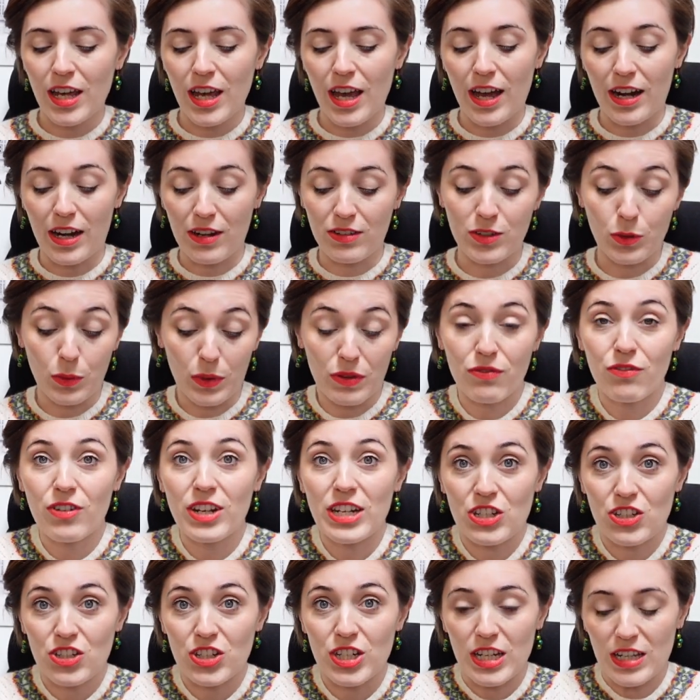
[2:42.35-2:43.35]
and I
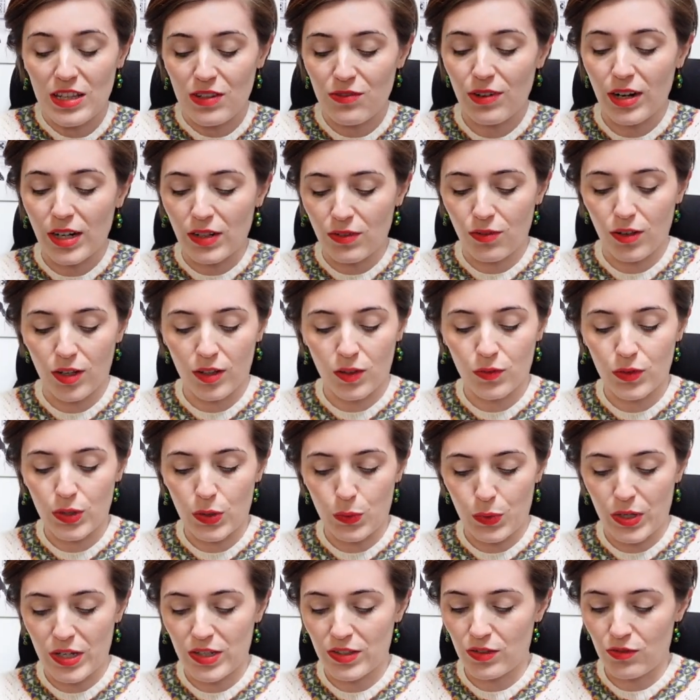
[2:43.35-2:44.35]
finished it in the very first
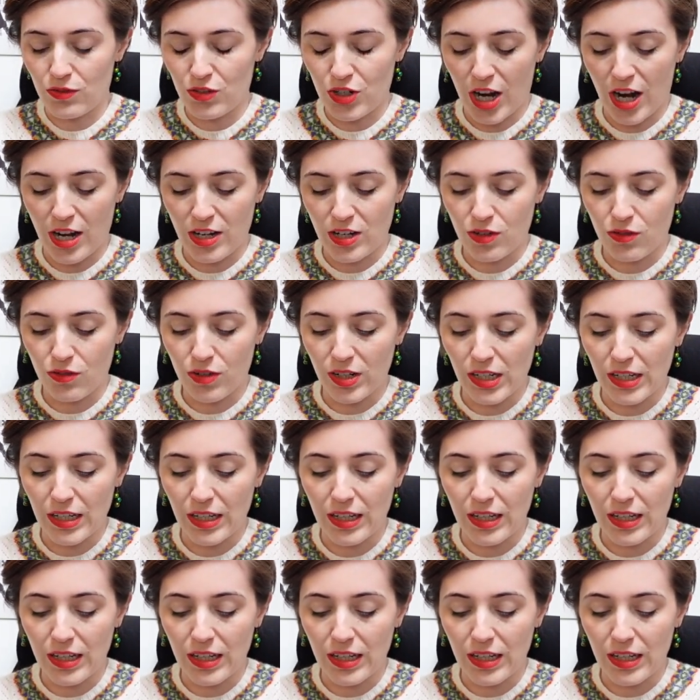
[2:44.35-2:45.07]
few weeks of January,